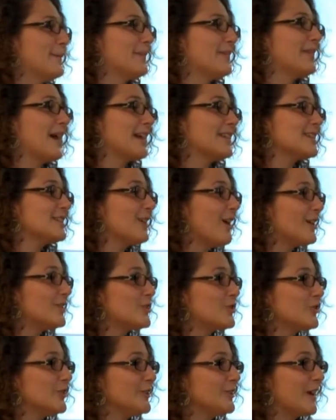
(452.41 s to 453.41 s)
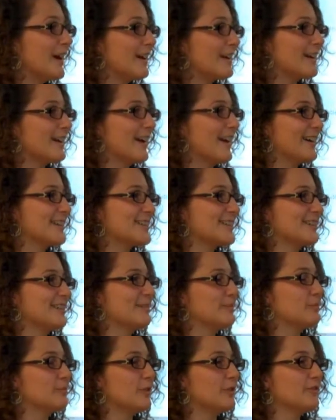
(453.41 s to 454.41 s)
That's not true, actually.
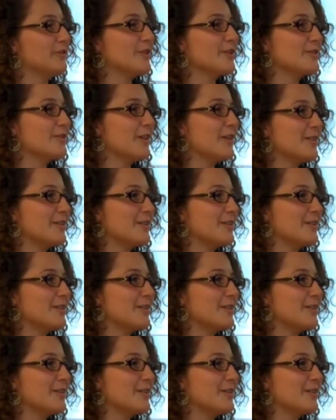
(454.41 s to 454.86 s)
Well, first of all,